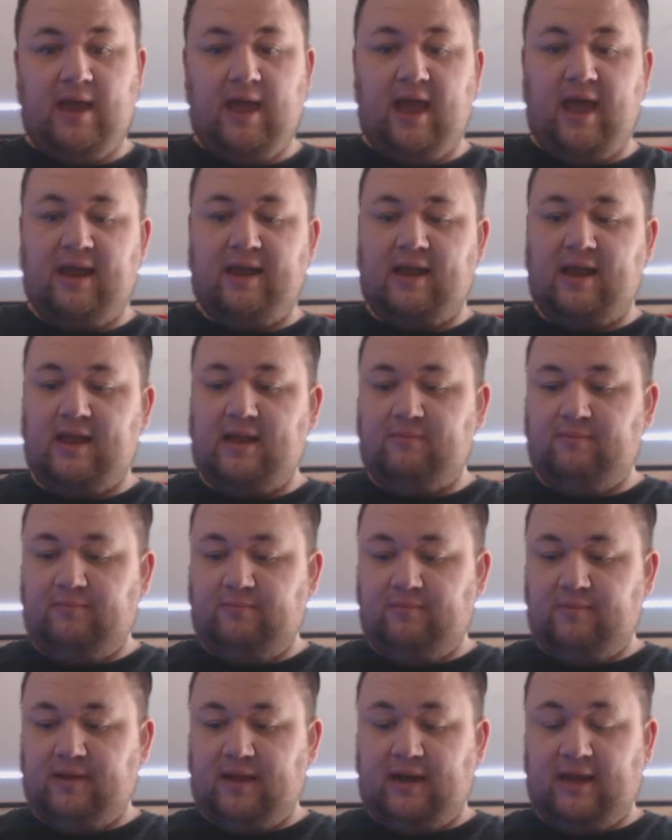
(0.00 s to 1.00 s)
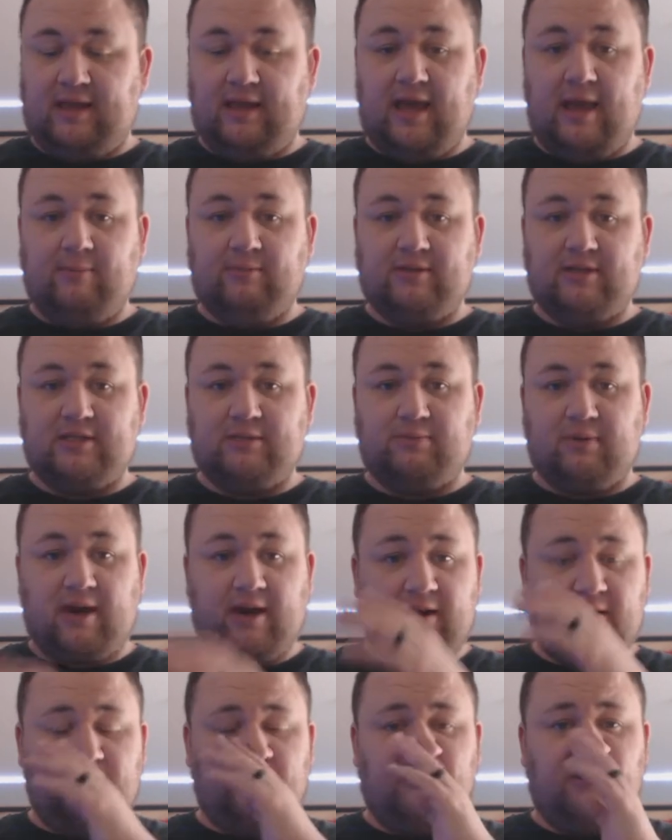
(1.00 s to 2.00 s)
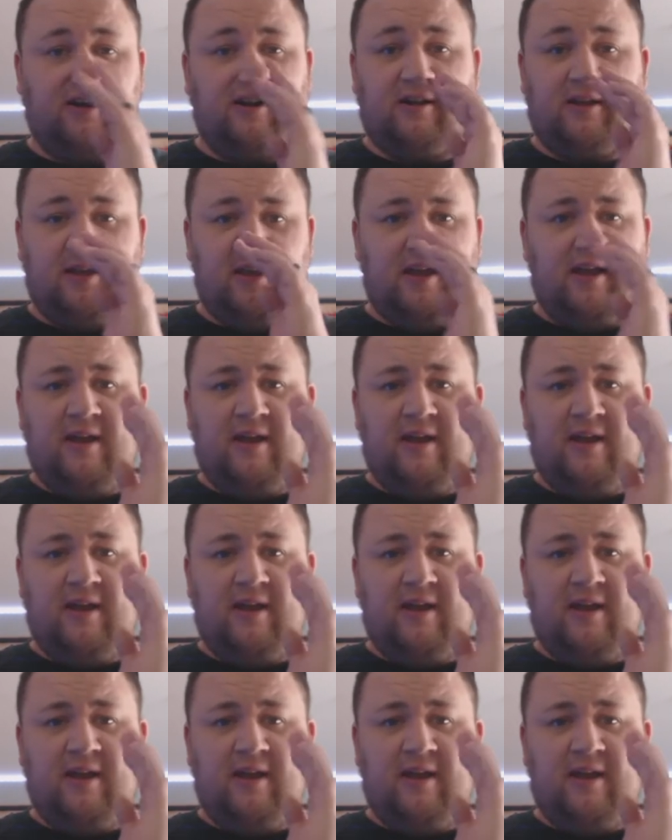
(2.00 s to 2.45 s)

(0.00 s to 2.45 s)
And it came with a spine card.